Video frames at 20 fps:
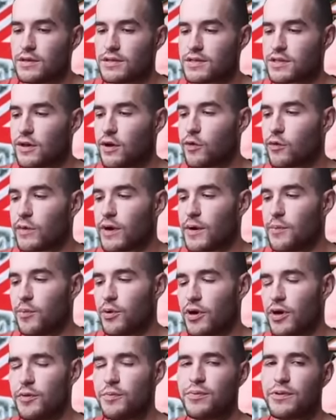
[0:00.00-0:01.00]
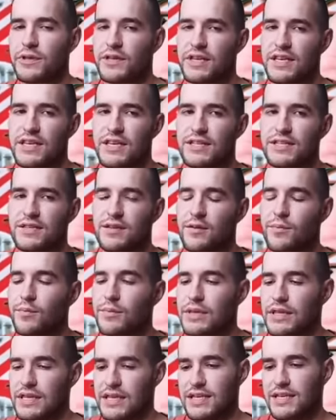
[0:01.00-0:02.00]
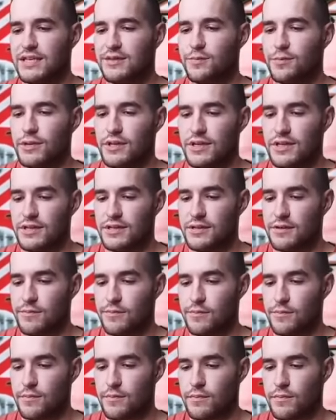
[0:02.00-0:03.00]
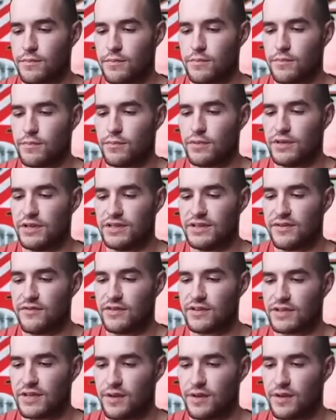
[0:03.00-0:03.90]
Skull Red Bird. Please. Please, please. Please give